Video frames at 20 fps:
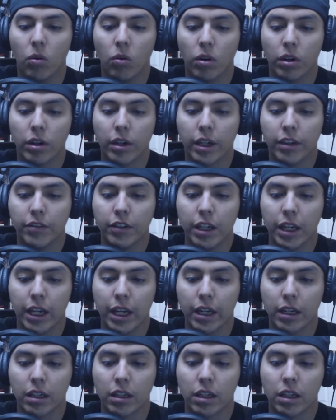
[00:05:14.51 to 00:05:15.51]
or given
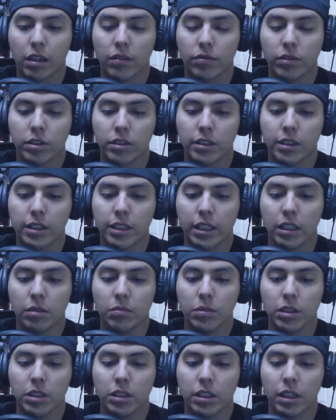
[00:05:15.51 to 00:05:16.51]
aid and comfort to the
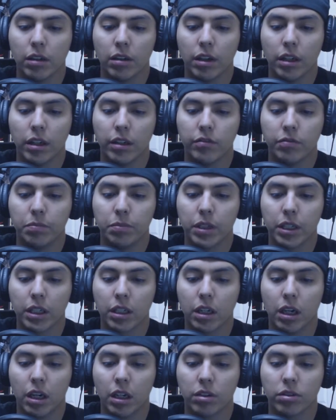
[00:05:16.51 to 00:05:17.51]
enemies thereof.
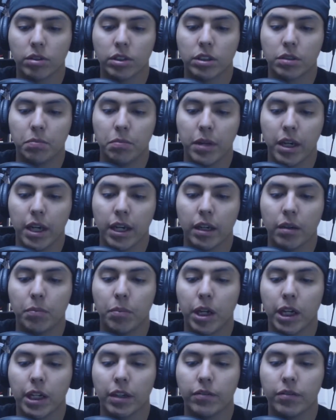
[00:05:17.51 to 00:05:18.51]
But Congress may,
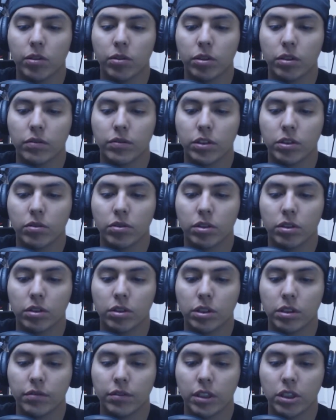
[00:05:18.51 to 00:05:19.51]
by a vote of
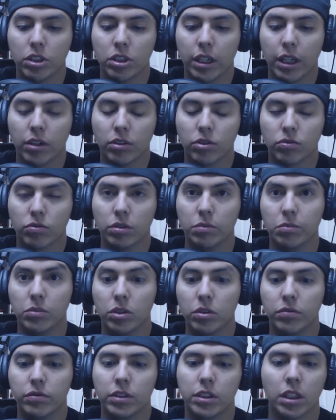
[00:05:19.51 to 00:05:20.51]
2/3 of each house,
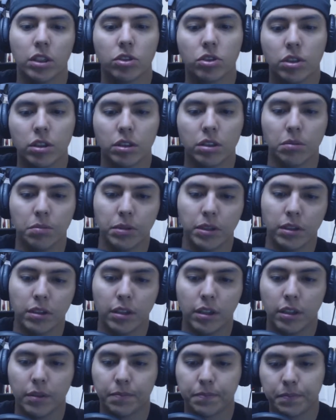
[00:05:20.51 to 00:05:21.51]
remove such
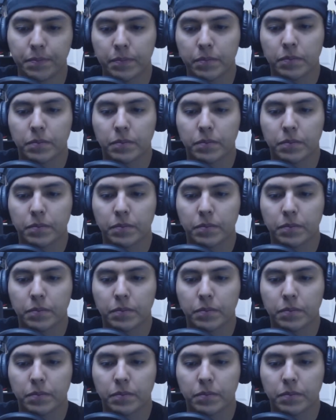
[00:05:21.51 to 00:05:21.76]
disability.